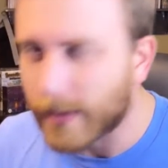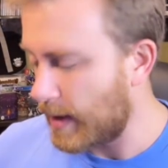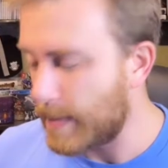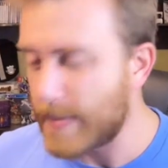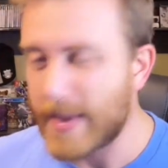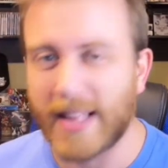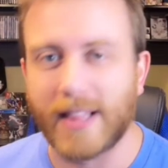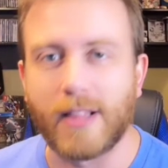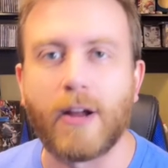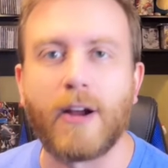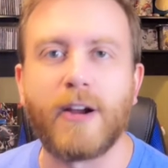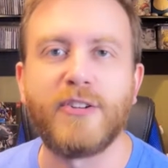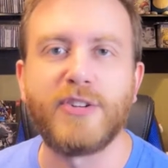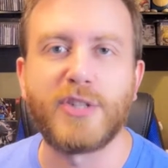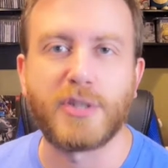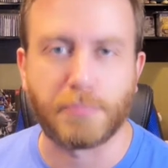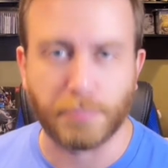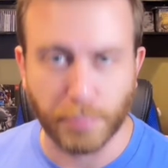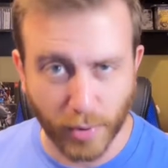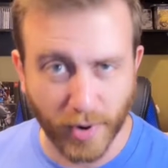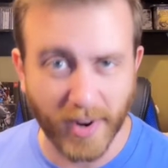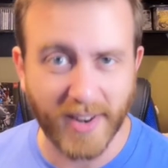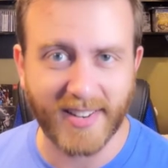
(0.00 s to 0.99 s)
Give me a
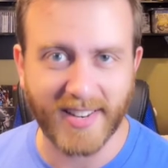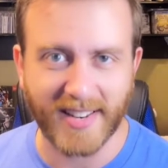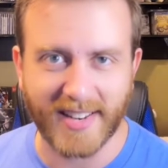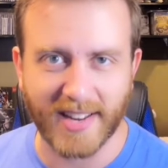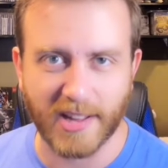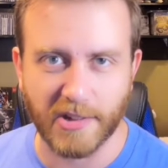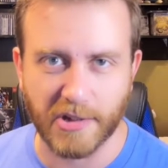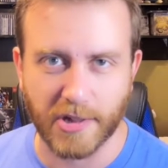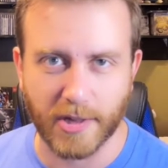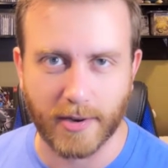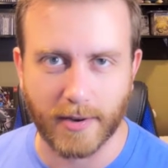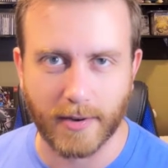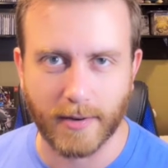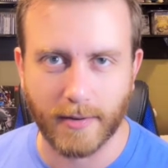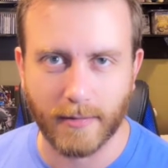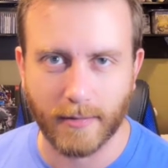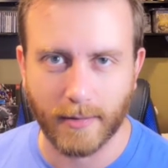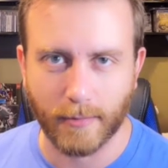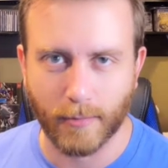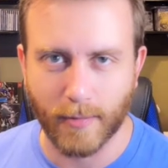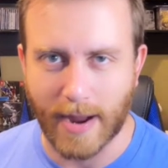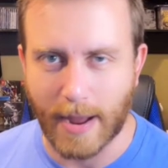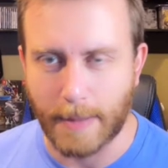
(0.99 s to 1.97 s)
large print edition,
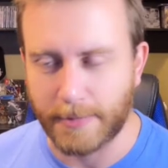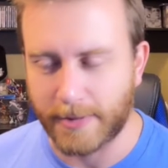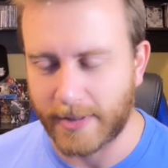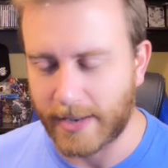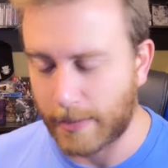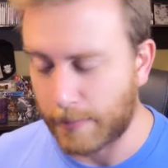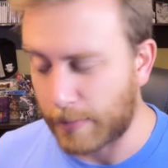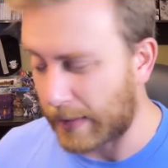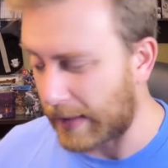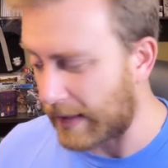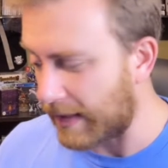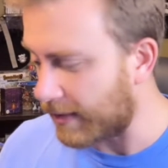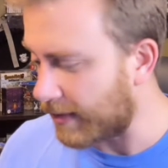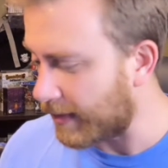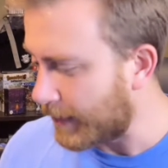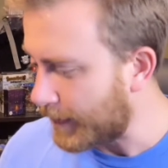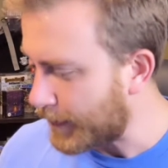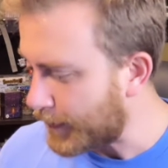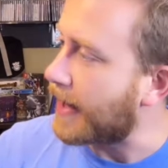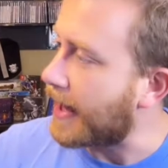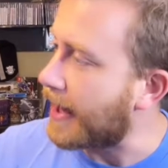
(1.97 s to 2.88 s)
Rhapsody, please.